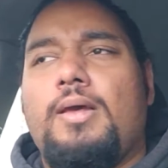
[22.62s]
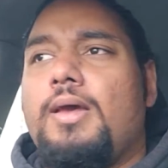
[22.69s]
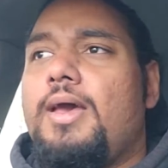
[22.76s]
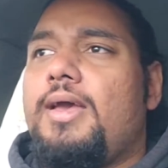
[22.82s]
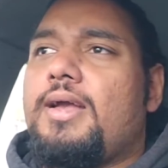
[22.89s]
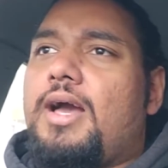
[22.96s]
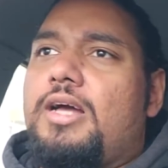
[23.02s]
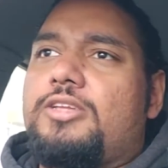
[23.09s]

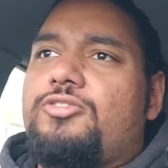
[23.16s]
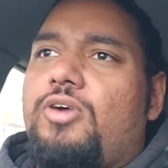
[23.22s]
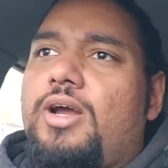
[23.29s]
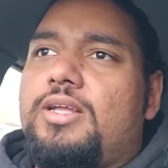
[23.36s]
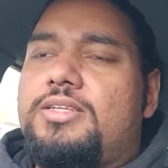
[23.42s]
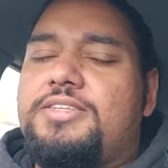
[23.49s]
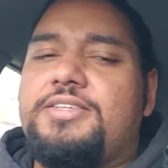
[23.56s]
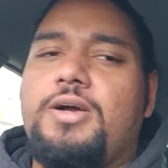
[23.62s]
Hey guys,
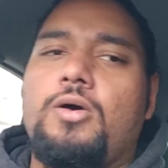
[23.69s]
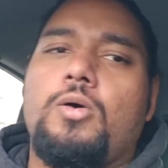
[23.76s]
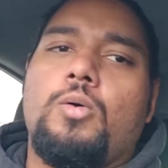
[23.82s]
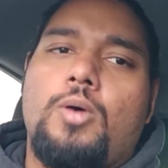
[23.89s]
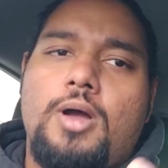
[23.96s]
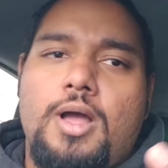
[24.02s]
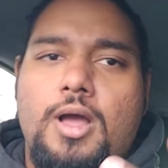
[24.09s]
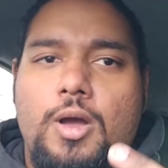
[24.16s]
right,
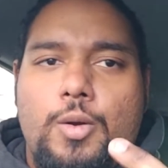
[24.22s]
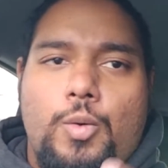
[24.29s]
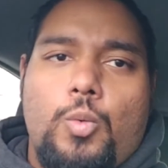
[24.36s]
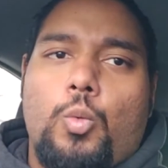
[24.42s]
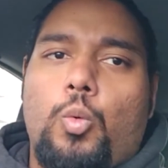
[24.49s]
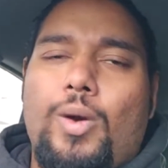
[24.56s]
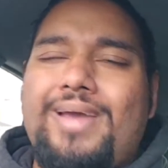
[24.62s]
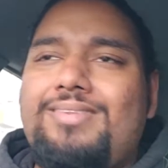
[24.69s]
so
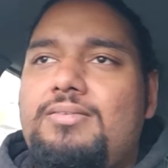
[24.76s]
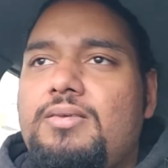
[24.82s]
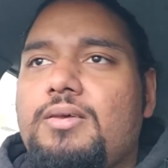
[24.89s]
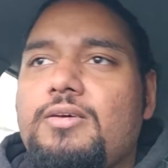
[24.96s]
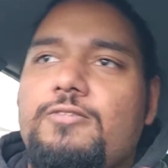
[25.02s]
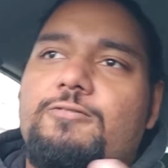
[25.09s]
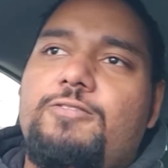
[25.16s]
weight